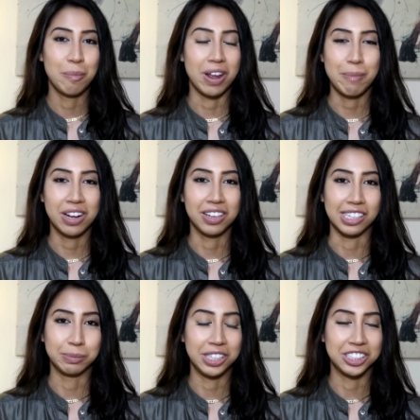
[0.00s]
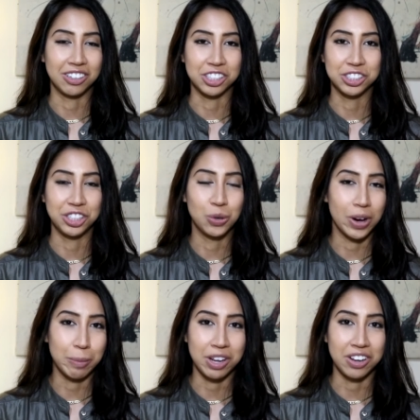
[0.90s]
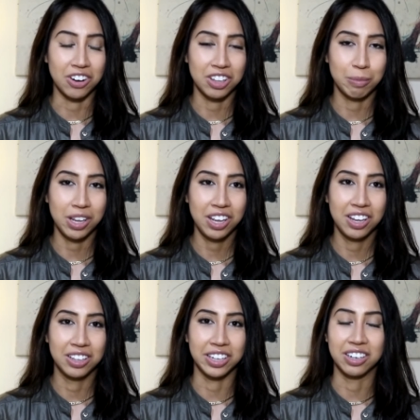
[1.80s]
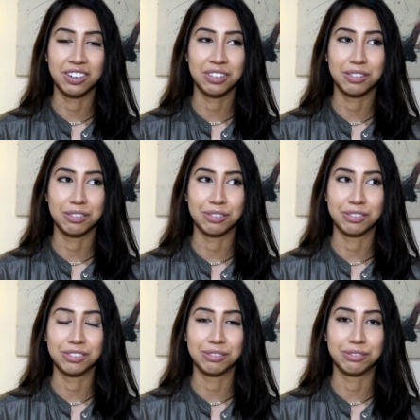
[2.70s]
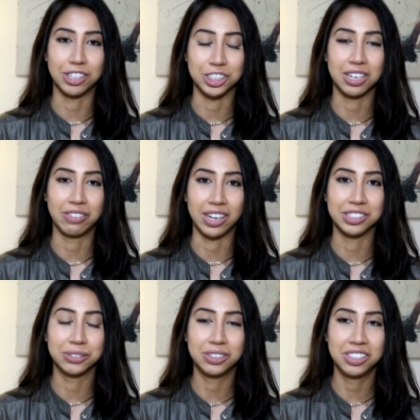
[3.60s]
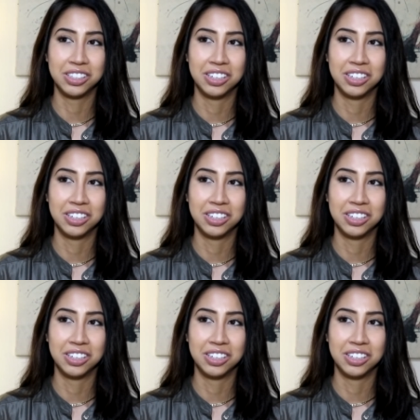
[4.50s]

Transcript: many of my classmates are actually quite a bit younger than me, like fresh out of high school.